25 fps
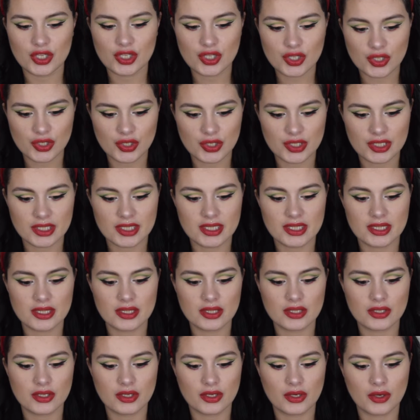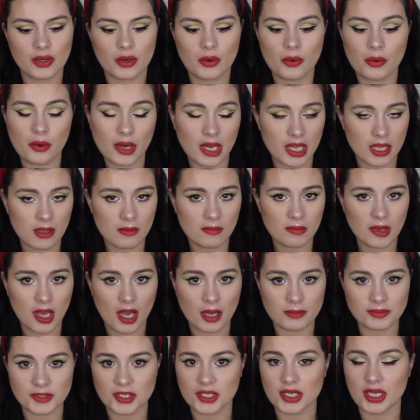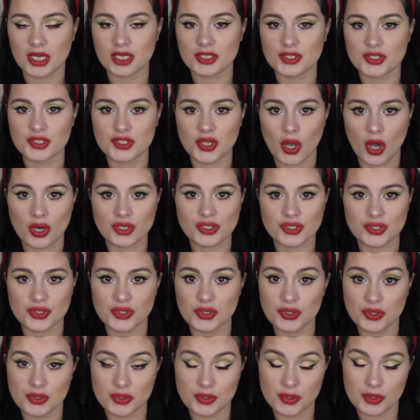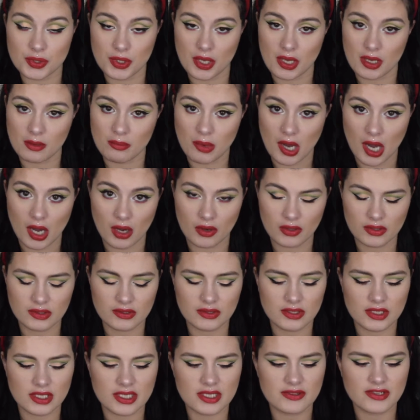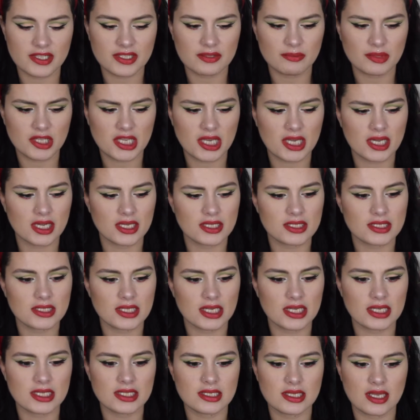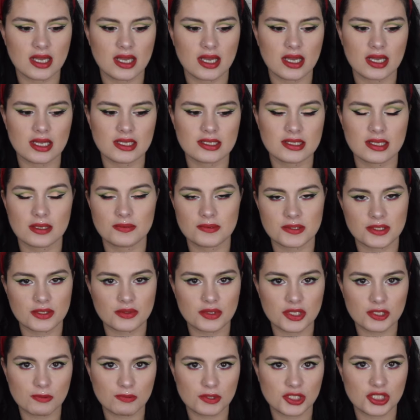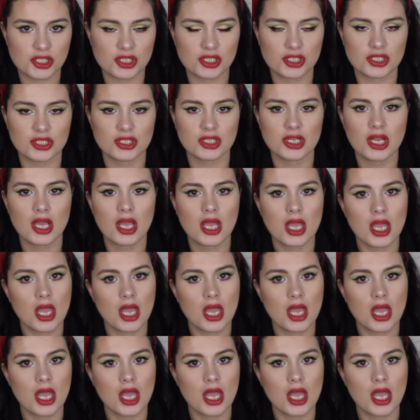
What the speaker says: good cream, I'm gonna talk to you about, even because it's a subscription